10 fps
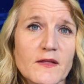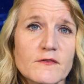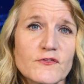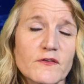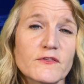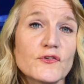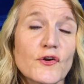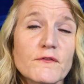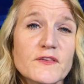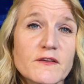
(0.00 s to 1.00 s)
is just
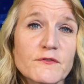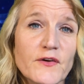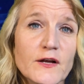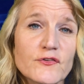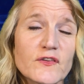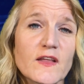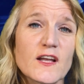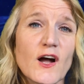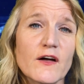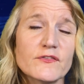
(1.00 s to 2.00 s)
nerve dysfunction that
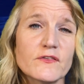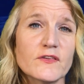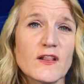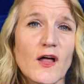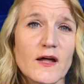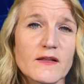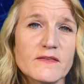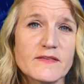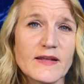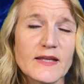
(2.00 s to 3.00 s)
causes a lot of
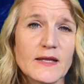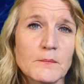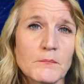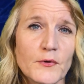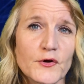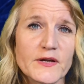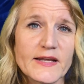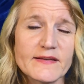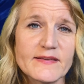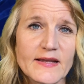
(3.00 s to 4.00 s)
stinging,
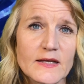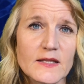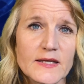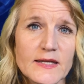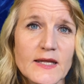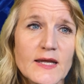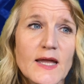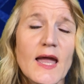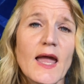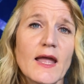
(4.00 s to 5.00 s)
burning, tingling.
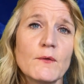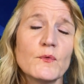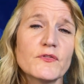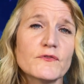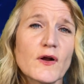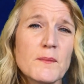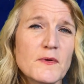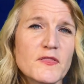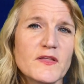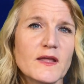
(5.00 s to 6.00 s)
And with
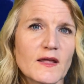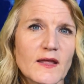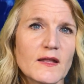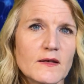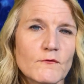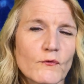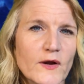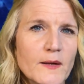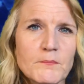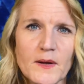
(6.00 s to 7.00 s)
neuropathy, it can
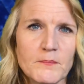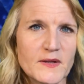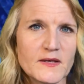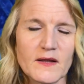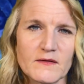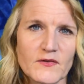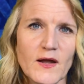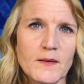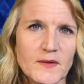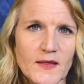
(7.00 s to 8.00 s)
ramp up at
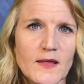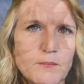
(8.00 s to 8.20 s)
nighttime and keep